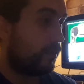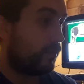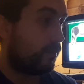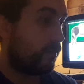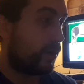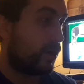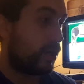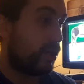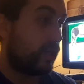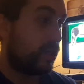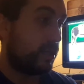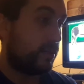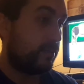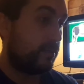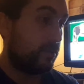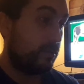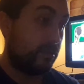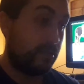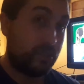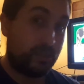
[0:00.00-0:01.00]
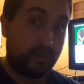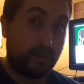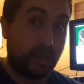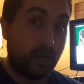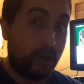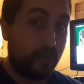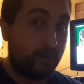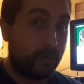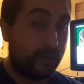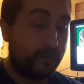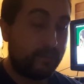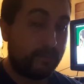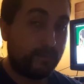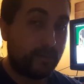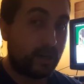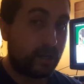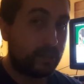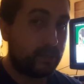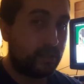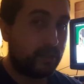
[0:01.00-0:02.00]
where you can just go in,
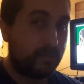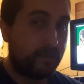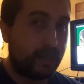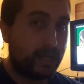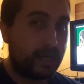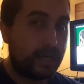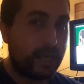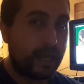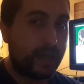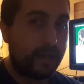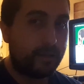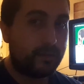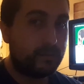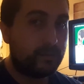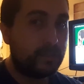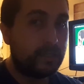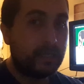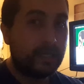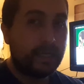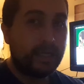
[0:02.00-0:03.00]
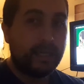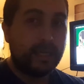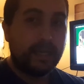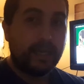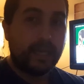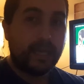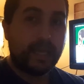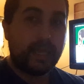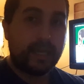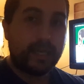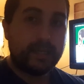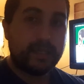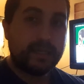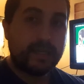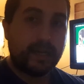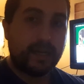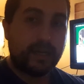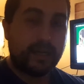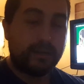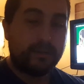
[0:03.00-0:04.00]
very little money down,
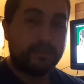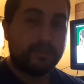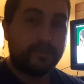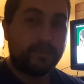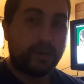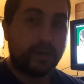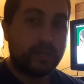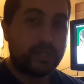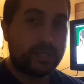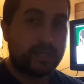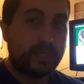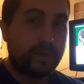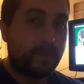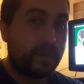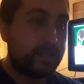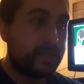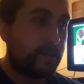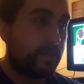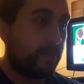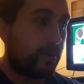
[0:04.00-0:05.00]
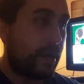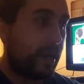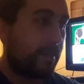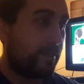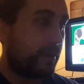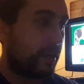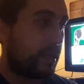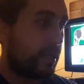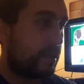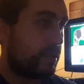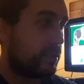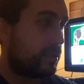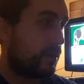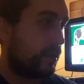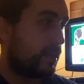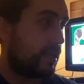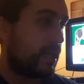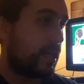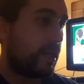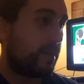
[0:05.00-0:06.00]
and purchase a piece of property to
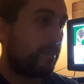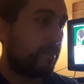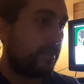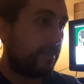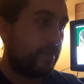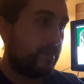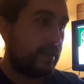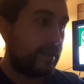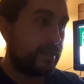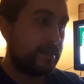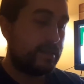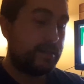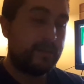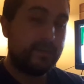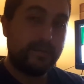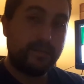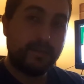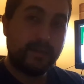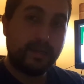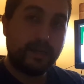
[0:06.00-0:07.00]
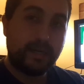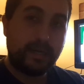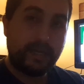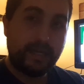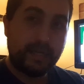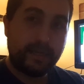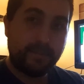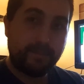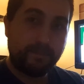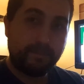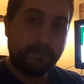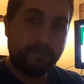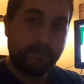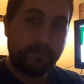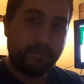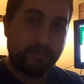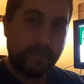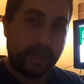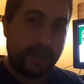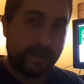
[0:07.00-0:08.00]
keep these
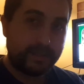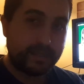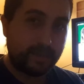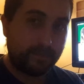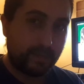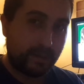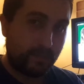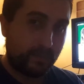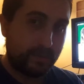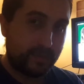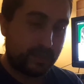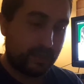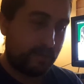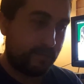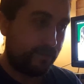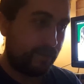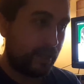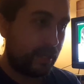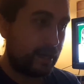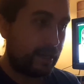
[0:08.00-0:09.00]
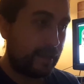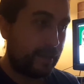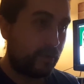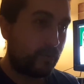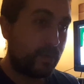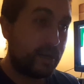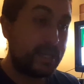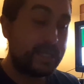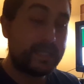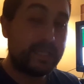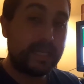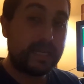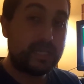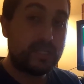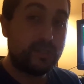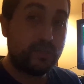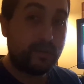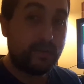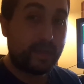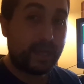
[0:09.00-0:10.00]
housing bubbles inflated. And the reason they
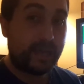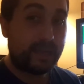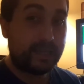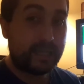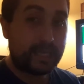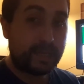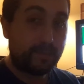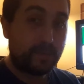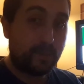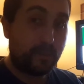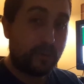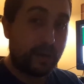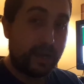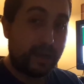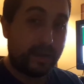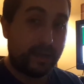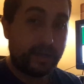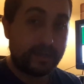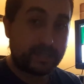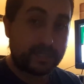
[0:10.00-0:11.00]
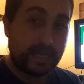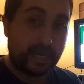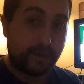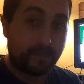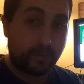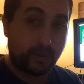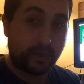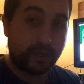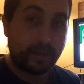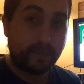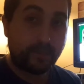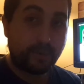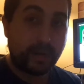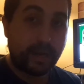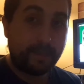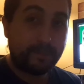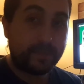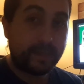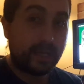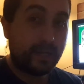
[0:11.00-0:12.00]
do that and they keep the stock market
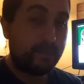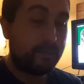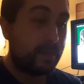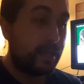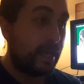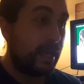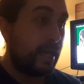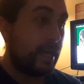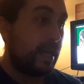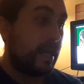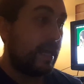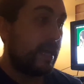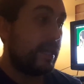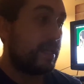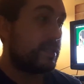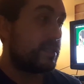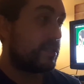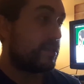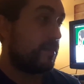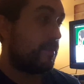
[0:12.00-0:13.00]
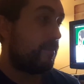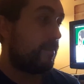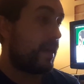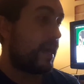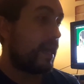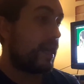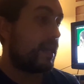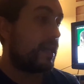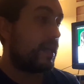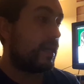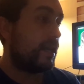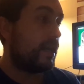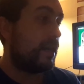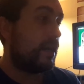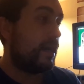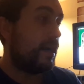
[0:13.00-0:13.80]
propped up is to make